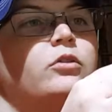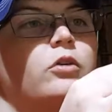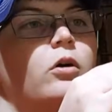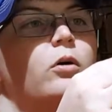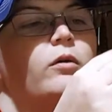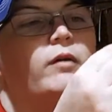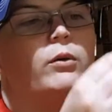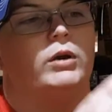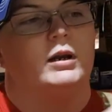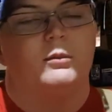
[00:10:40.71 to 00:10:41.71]
So if I
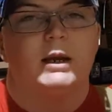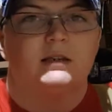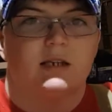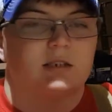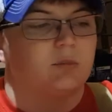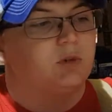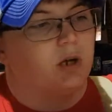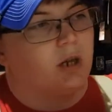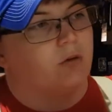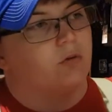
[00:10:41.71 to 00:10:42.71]
wanted to make like some
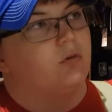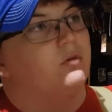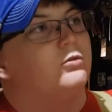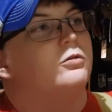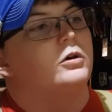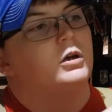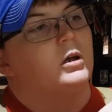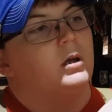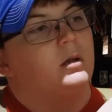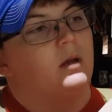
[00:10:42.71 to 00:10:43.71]
tongue and groove,
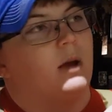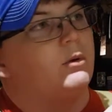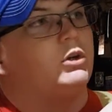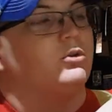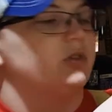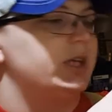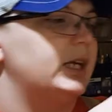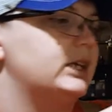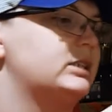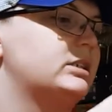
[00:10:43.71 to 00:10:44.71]
I would use
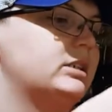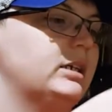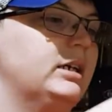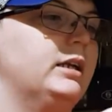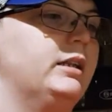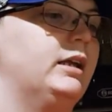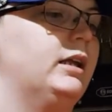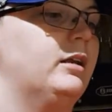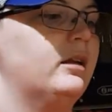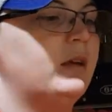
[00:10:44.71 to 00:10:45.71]
this, and
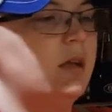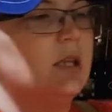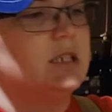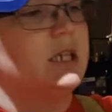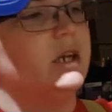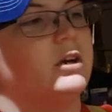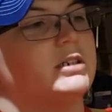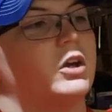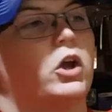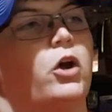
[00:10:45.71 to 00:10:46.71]
then this here
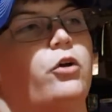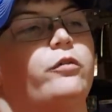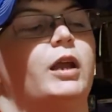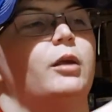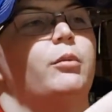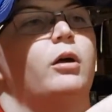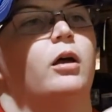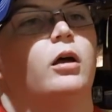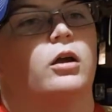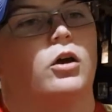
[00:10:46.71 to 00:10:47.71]
is a cove
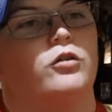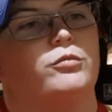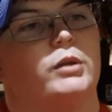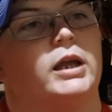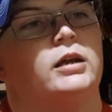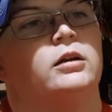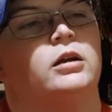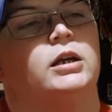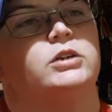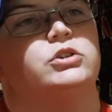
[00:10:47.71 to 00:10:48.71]
plane.
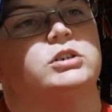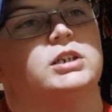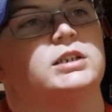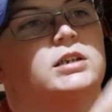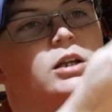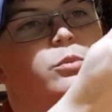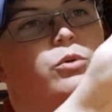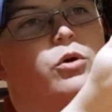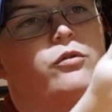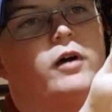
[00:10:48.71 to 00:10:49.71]
You can see it's got a
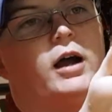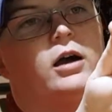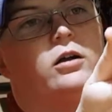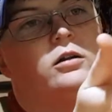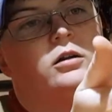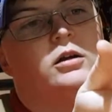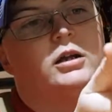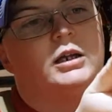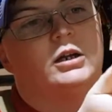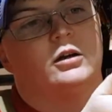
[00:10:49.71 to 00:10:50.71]
profile
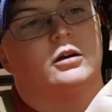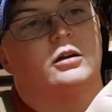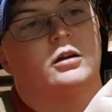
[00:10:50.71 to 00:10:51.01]
here